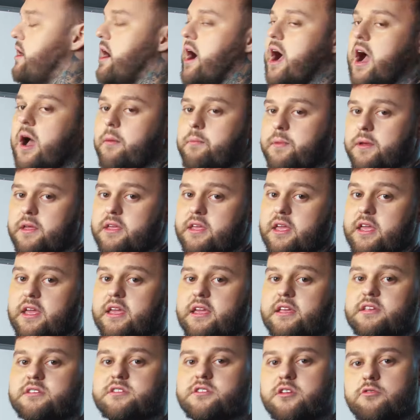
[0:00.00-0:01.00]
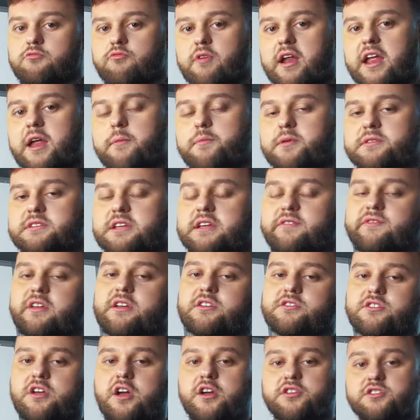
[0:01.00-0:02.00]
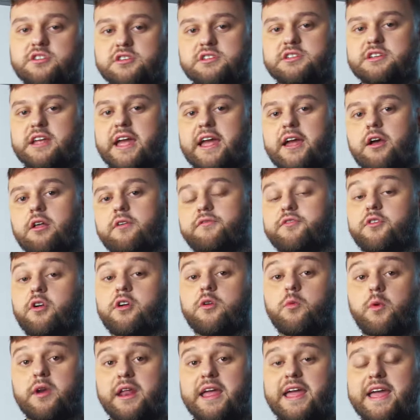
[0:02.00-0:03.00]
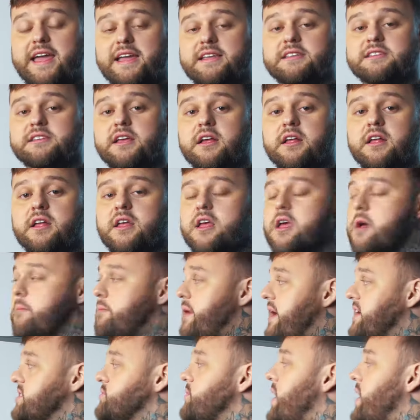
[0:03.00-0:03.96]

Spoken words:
RPE is the rate of perceived exertion scale. If you don't know what it is, best